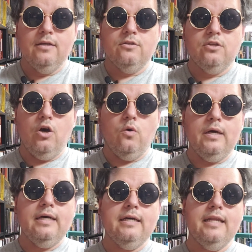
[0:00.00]
So
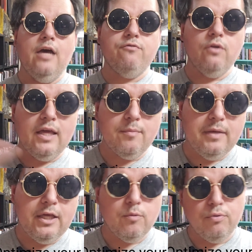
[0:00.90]
now if you're like
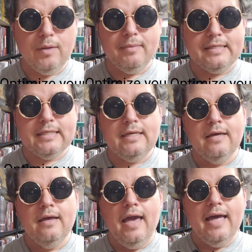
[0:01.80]
me, you're pretty busy,
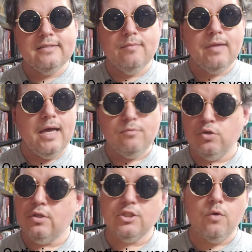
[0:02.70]
And sometimes
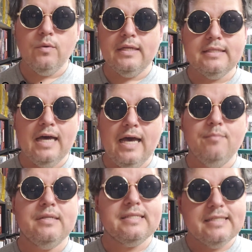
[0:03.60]
you just don't get
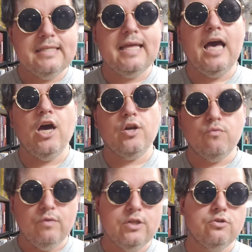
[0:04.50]
time to sit down
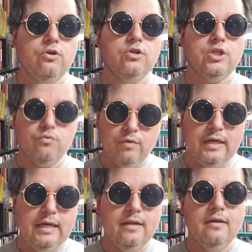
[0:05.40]
and research and
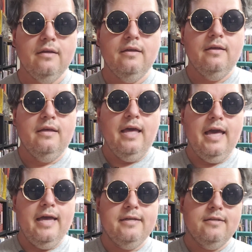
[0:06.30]
read
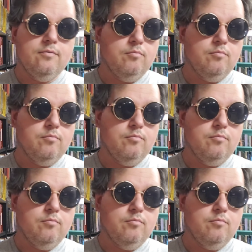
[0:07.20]
and